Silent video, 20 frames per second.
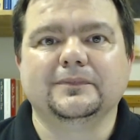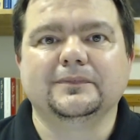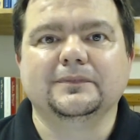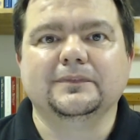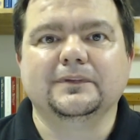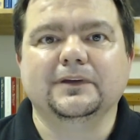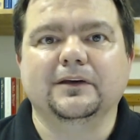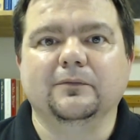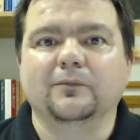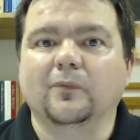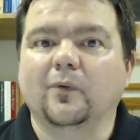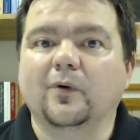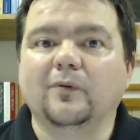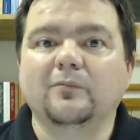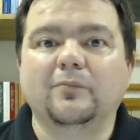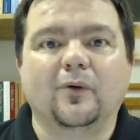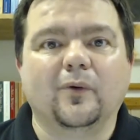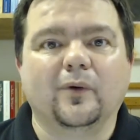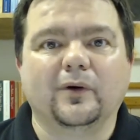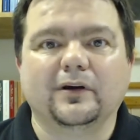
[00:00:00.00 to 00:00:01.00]
And more
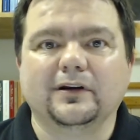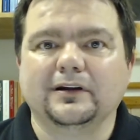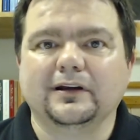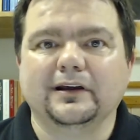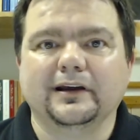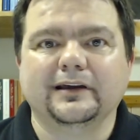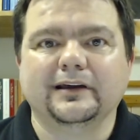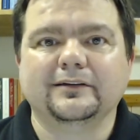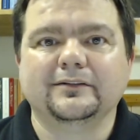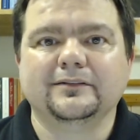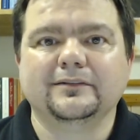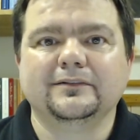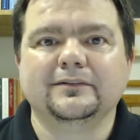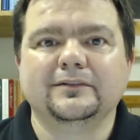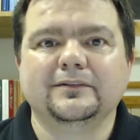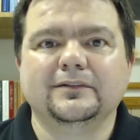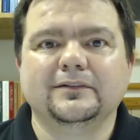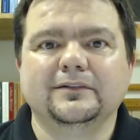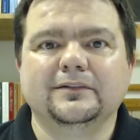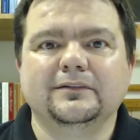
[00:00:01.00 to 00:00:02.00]
importantly,
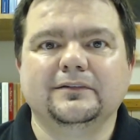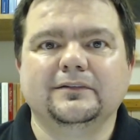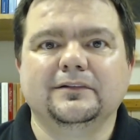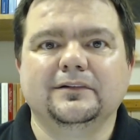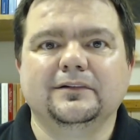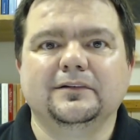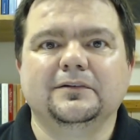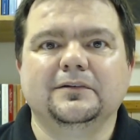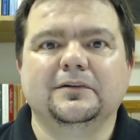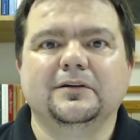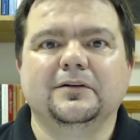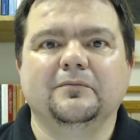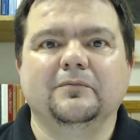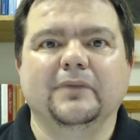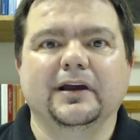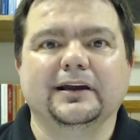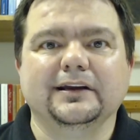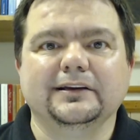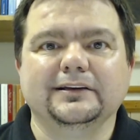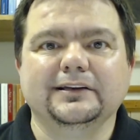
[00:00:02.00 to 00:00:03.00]

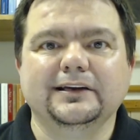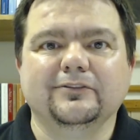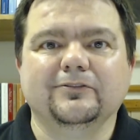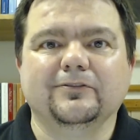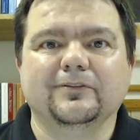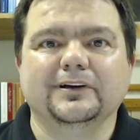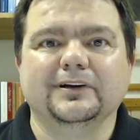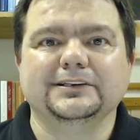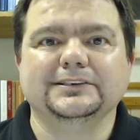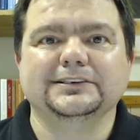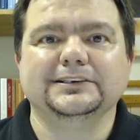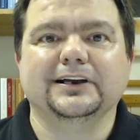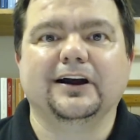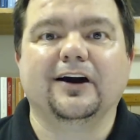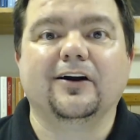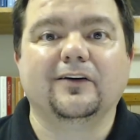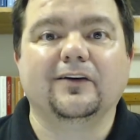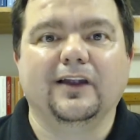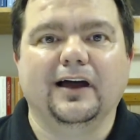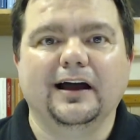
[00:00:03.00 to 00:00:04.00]
make a difference in
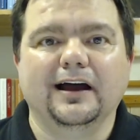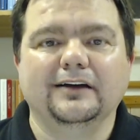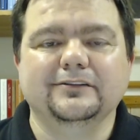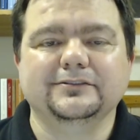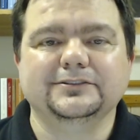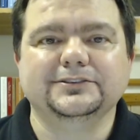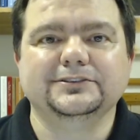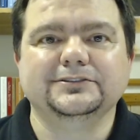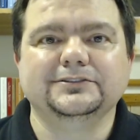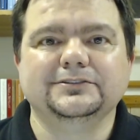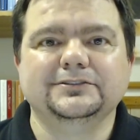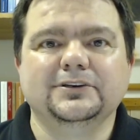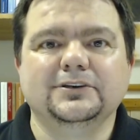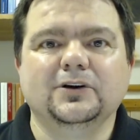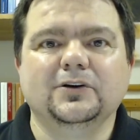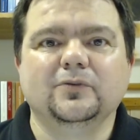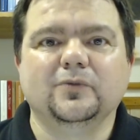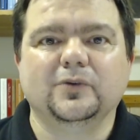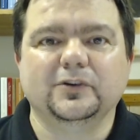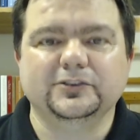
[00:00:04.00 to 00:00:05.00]
our lives
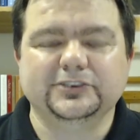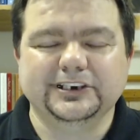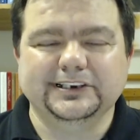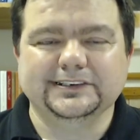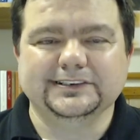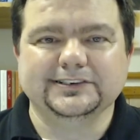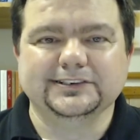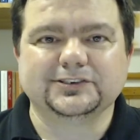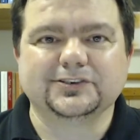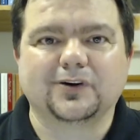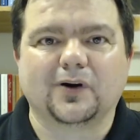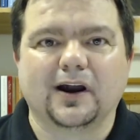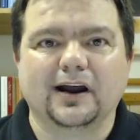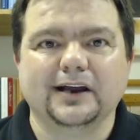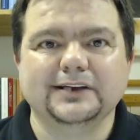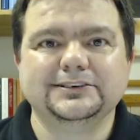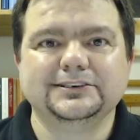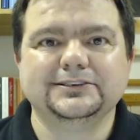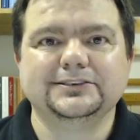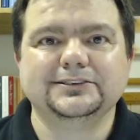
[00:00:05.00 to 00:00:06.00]
for Jesus Christ.